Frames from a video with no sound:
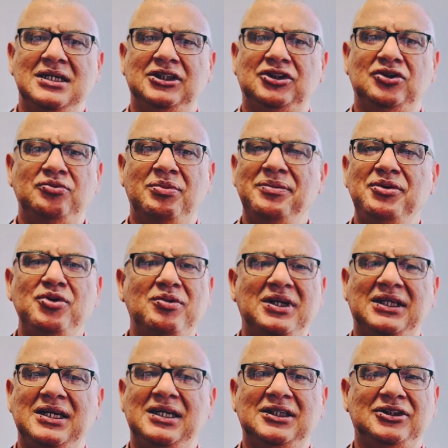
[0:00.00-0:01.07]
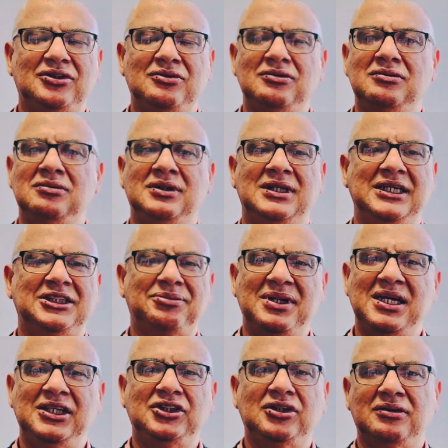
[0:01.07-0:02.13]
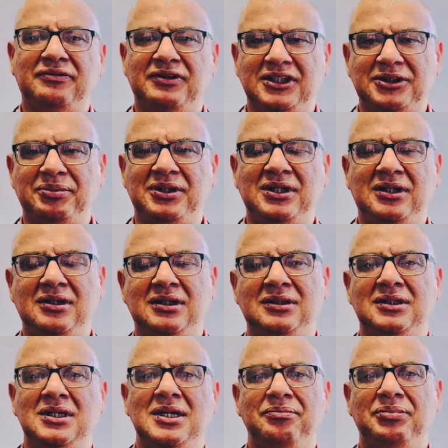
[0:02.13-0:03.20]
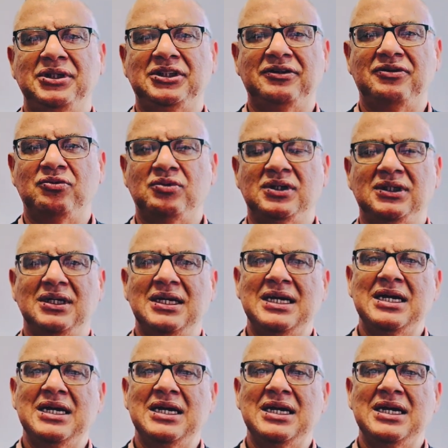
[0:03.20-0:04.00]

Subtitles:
So maybe you want to take us through the explanation of this particular piece of the work.